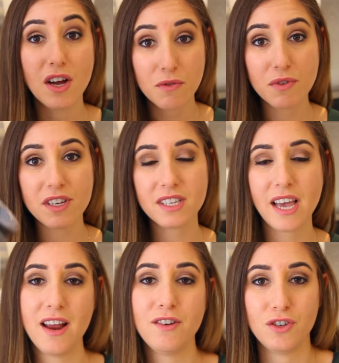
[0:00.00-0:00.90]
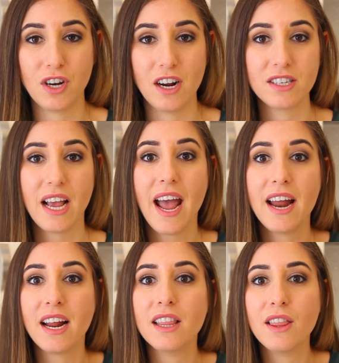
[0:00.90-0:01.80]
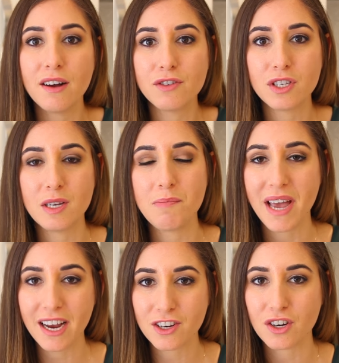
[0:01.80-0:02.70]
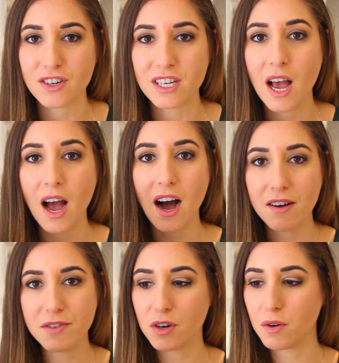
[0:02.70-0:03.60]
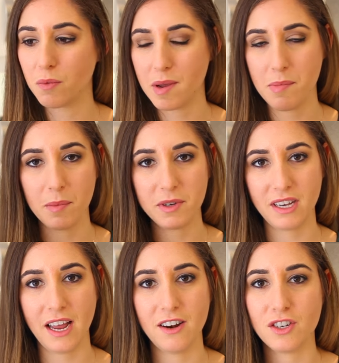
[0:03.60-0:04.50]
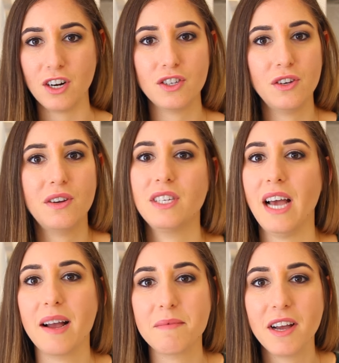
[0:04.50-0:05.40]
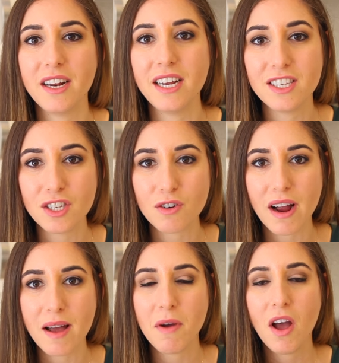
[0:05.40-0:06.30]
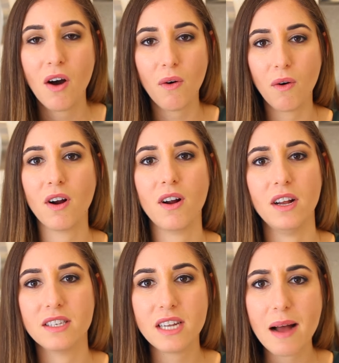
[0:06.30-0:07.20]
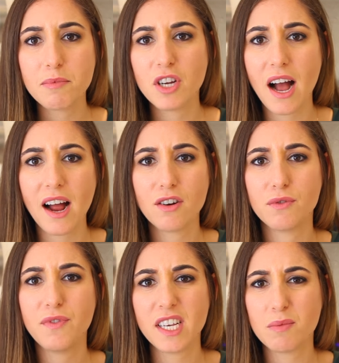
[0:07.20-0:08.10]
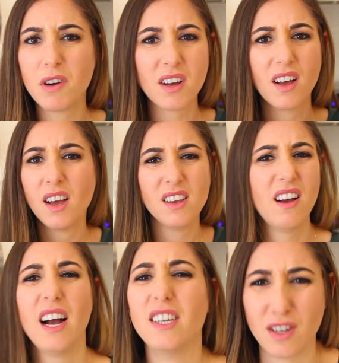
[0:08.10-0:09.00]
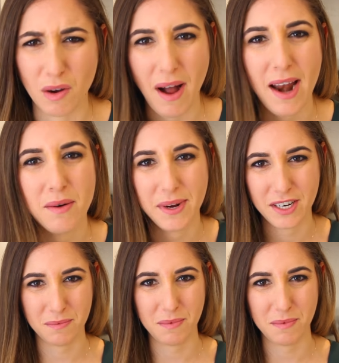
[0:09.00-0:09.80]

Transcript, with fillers: for these candle jars. And I'd love to see pictures of your repurposed candle jars so you can tag me on Instagram or on Snapchat or Facebook guys know how to reach